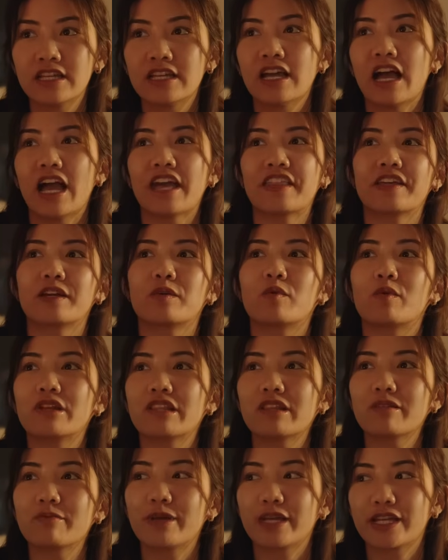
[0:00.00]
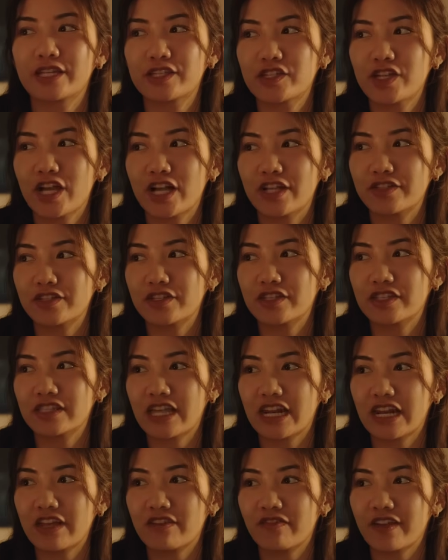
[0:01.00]
I think one of the biggest challenges
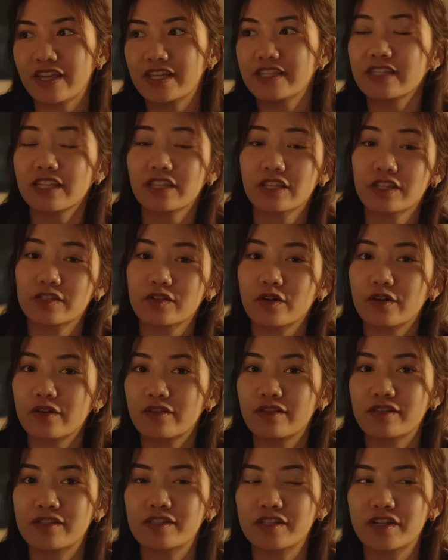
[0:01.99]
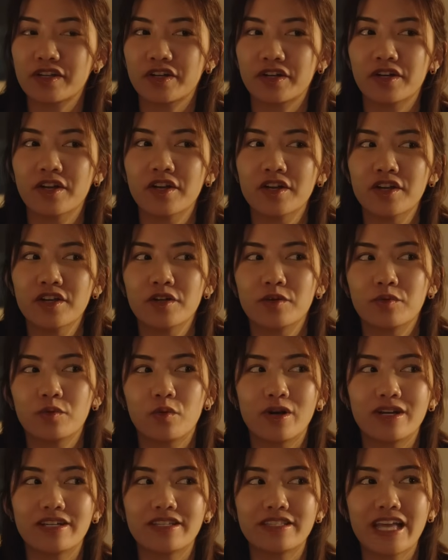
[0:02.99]
that I faced at the start of this year
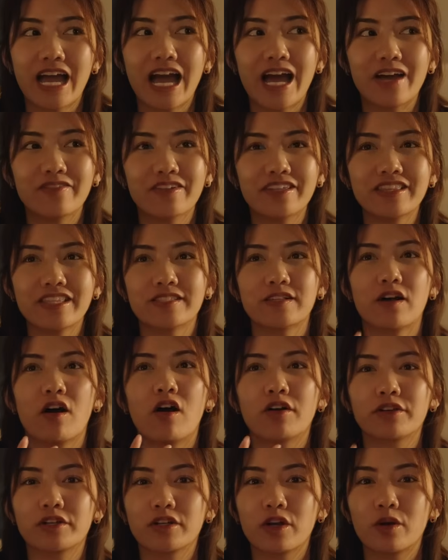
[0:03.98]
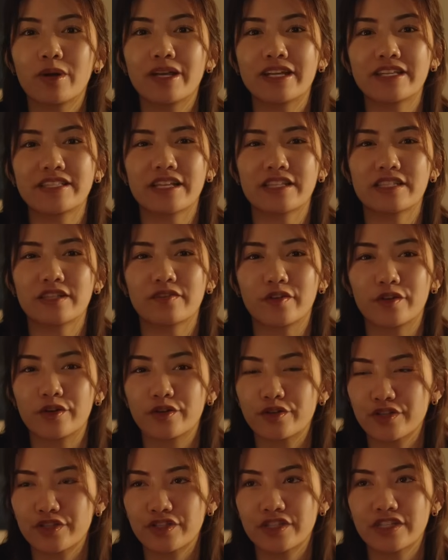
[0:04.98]
was having this ongoing sense of
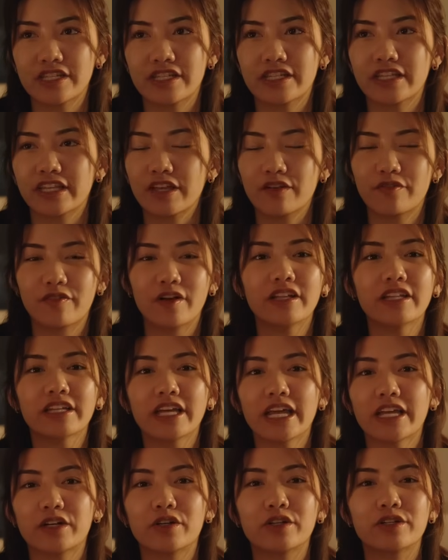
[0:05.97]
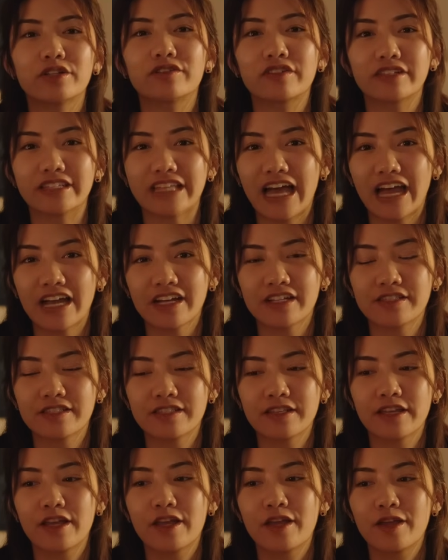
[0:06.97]
urgency. Like I felt like I couldn't relax
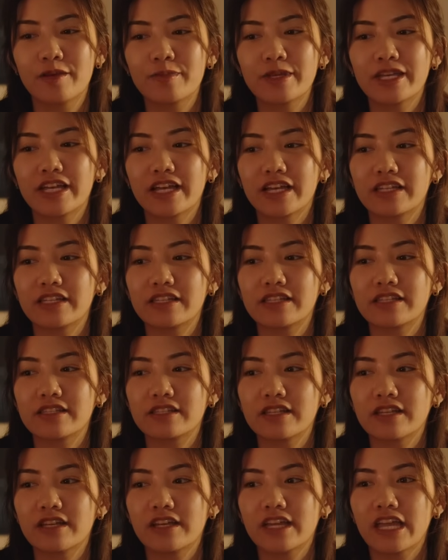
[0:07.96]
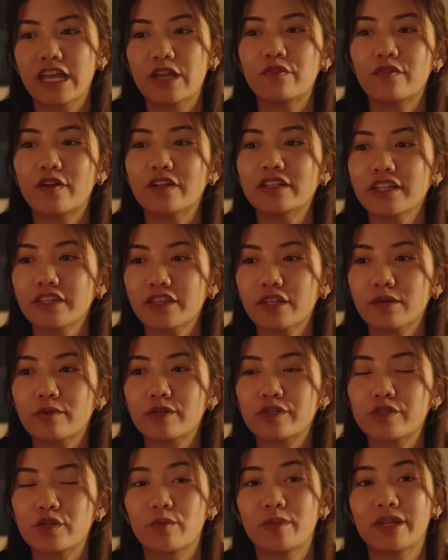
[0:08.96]
because it felt like there were
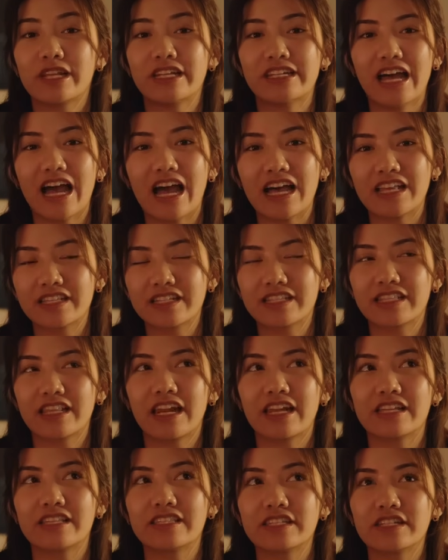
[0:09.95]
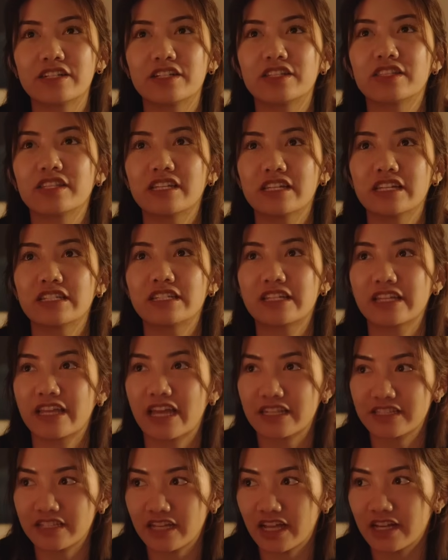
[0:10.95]
so many tasks that I still needed to
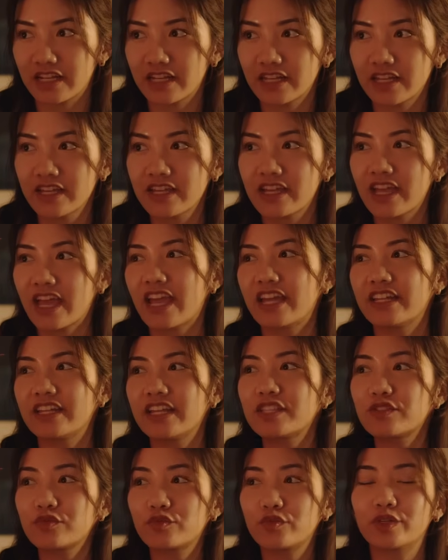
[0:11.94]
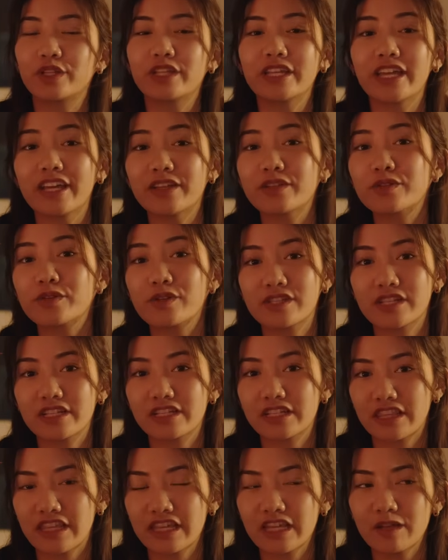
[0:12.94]
get done. And it's really interesting
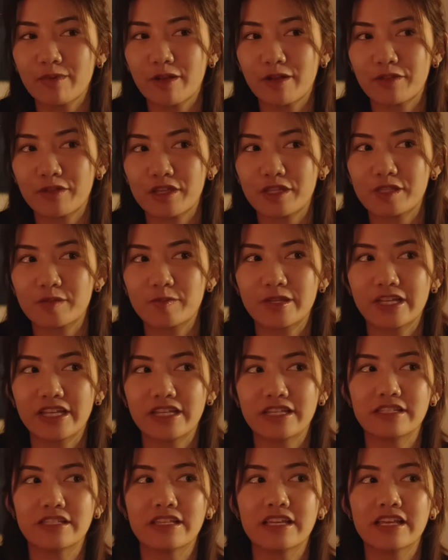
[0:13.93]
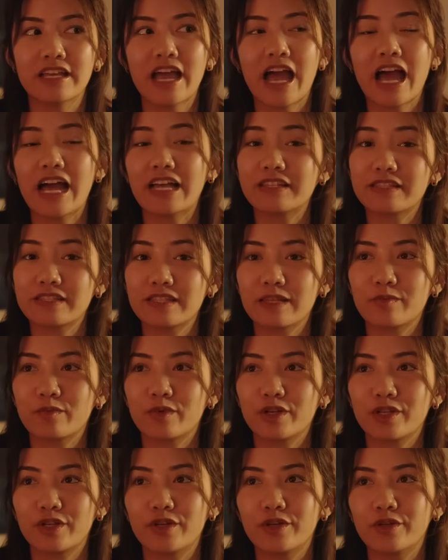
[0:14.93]
to think about this because as
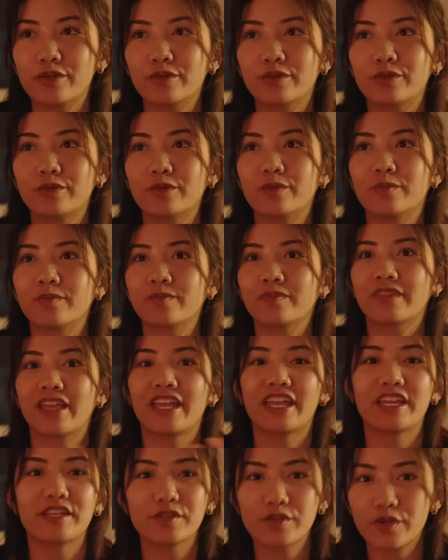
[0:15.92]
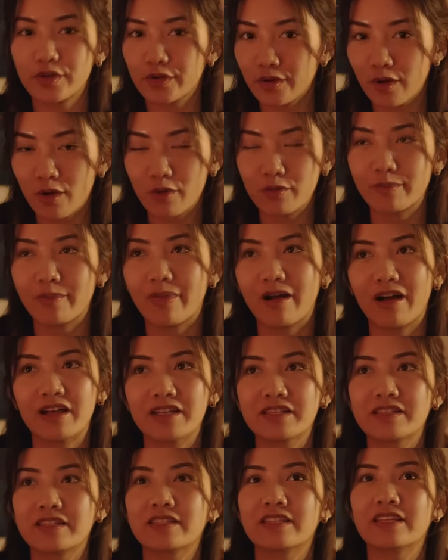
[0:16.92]
someone who is her own
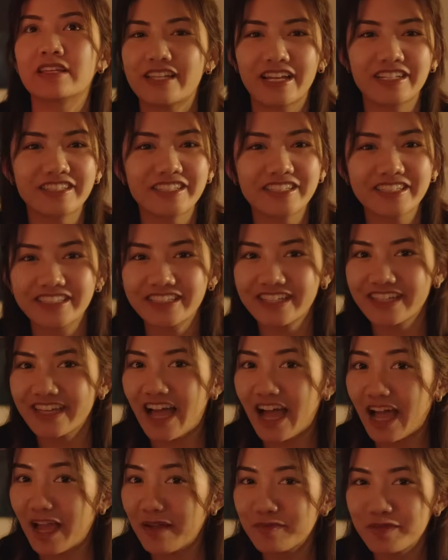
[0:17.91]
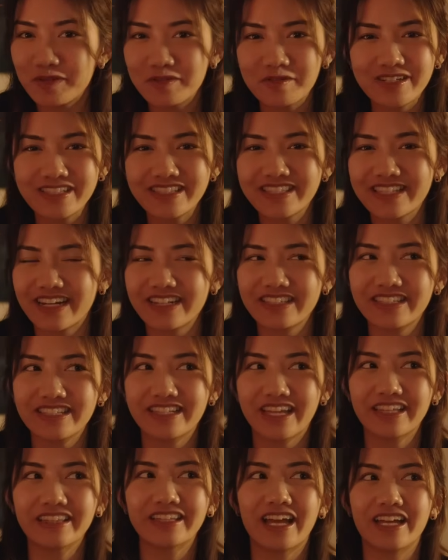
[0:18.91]
boss, technically I'm the one setting the
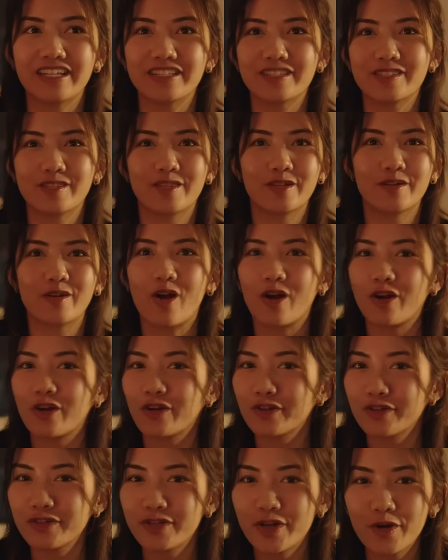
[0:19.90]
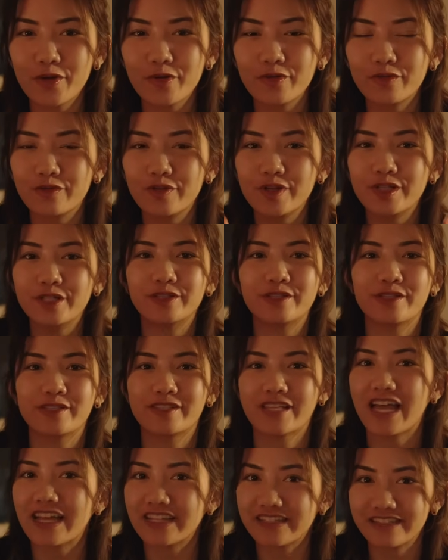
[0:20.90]
deadlines. There are no real
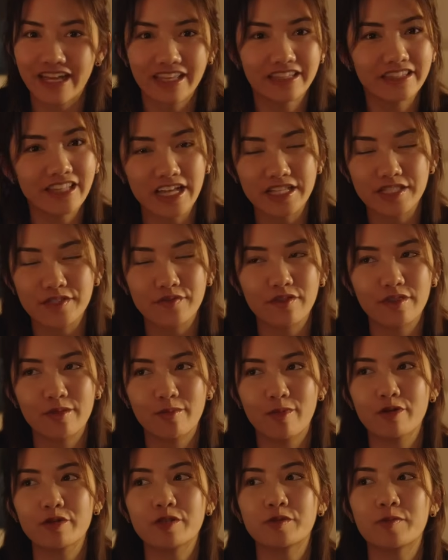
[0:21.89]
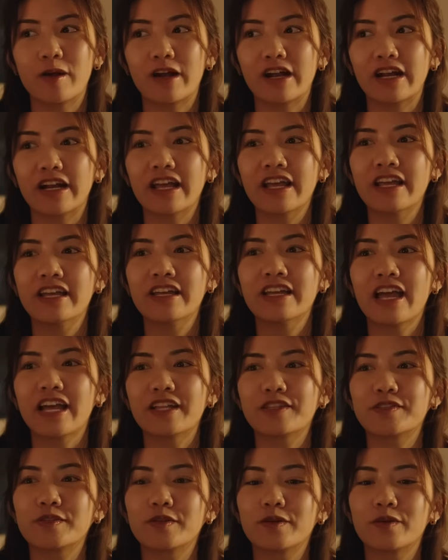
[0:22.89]
set deadlines for the most part.
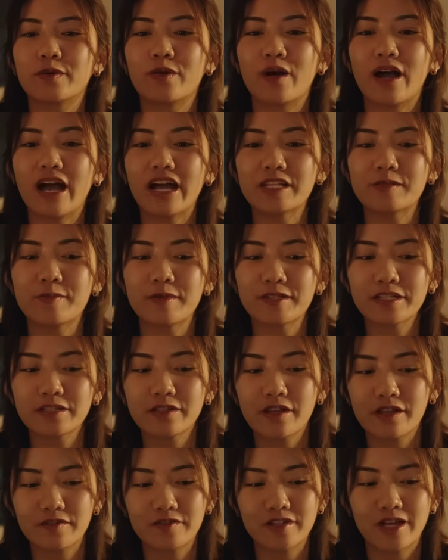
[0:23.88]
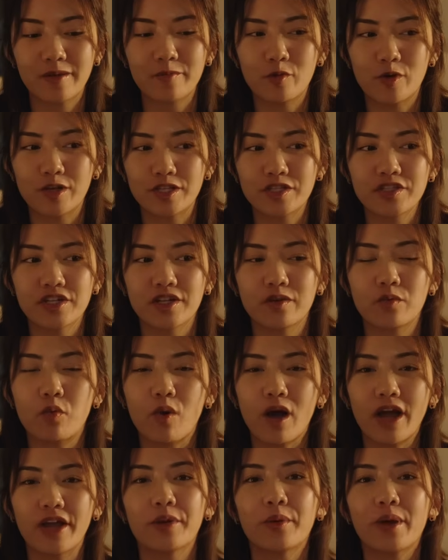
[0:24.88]
And so I spent a lot of time questioning,
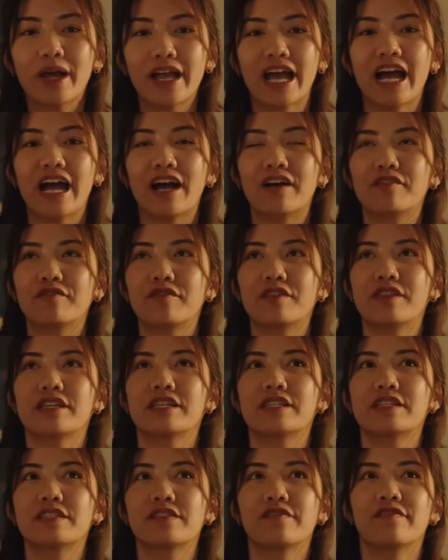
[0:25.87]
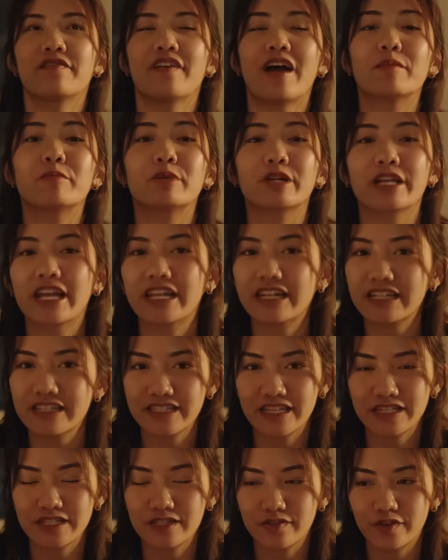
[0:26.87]
why do I have this fabricated
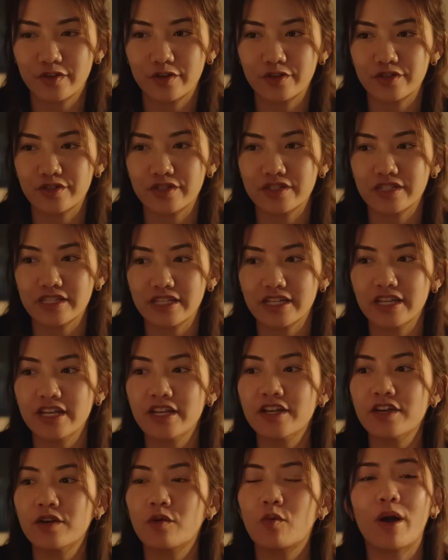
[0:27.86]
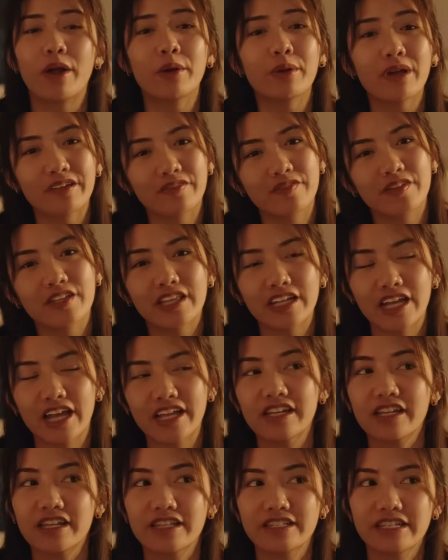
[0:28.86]
sense of urgency? Why do I feel like I
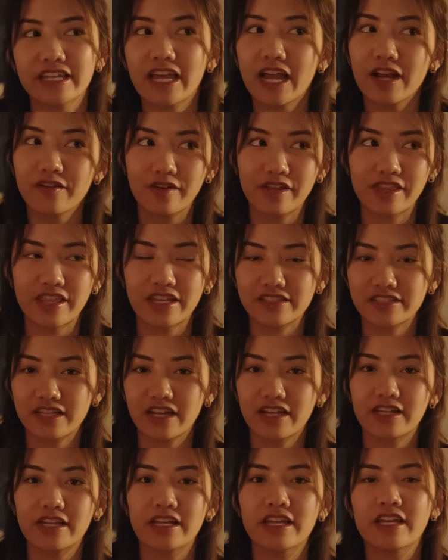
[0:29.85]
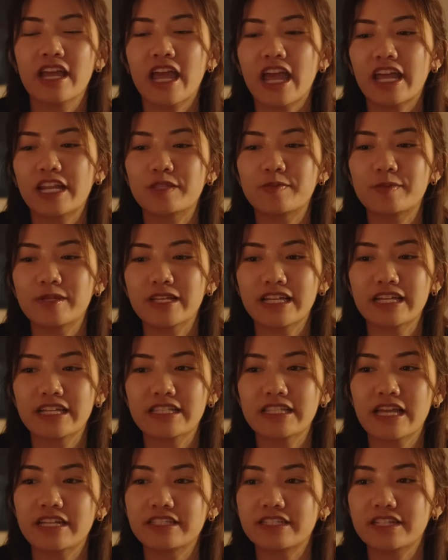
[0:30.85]
need to get everything done? And it's because
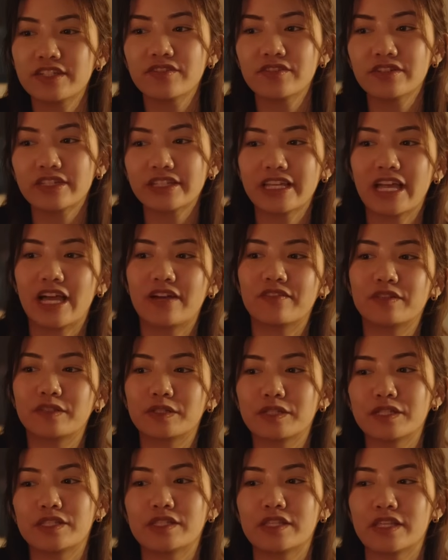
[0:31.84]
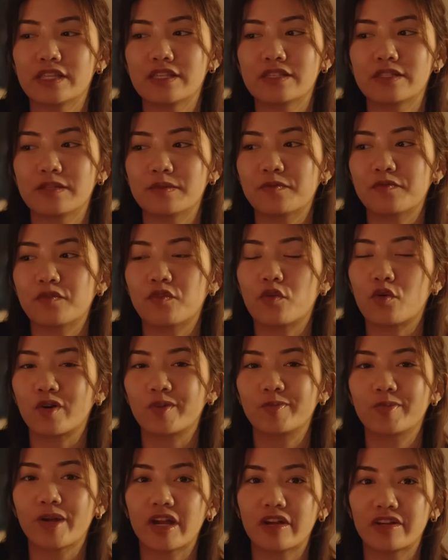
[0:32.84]
I didn't really have a good system for
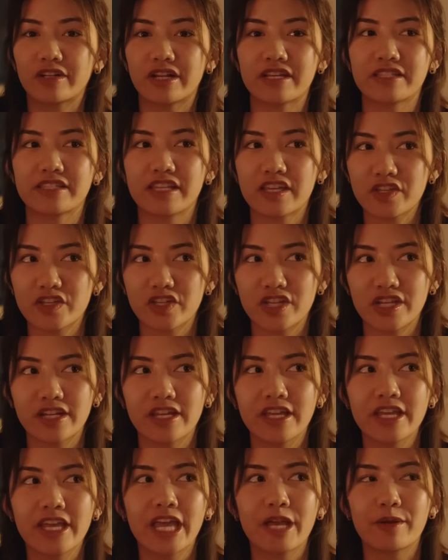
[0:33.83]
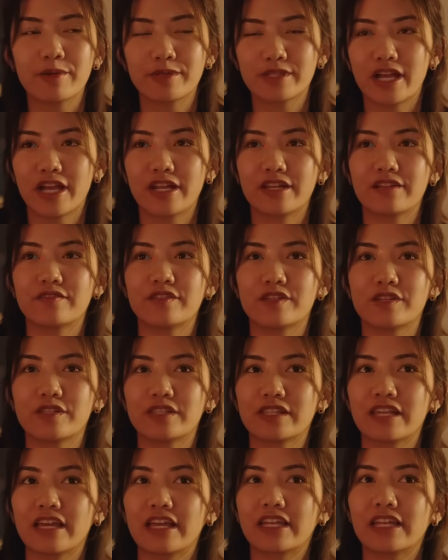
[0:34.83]
prioritization. It was kind of just
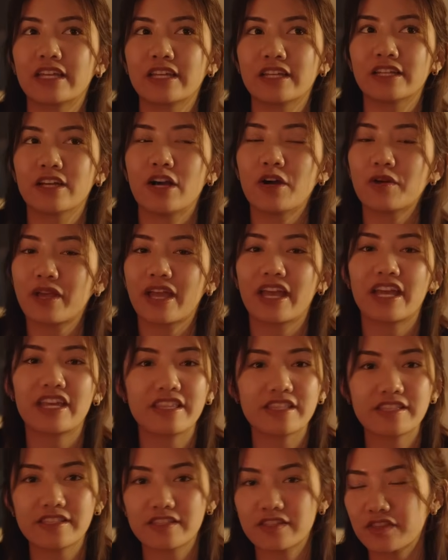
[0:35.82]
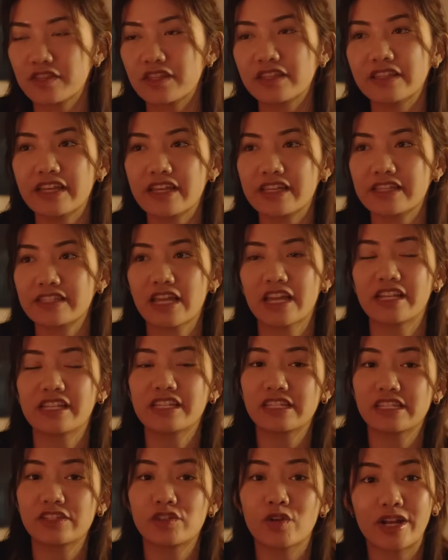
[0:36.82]
like, okay, this is on the list. I
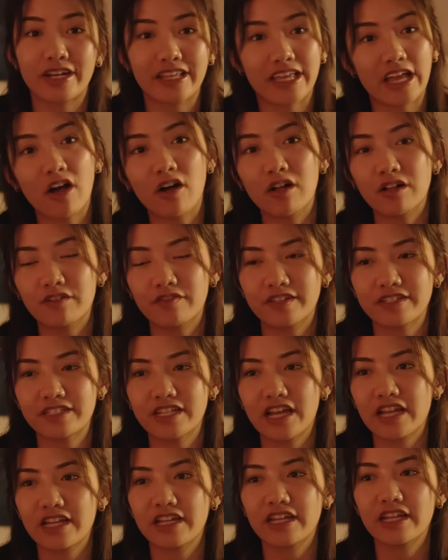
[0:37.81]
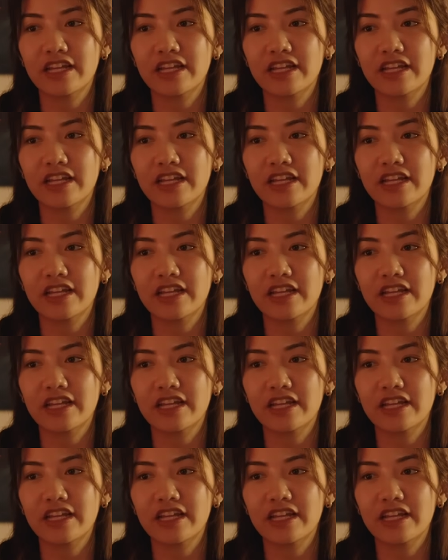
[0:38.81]
need to try to get all of it done.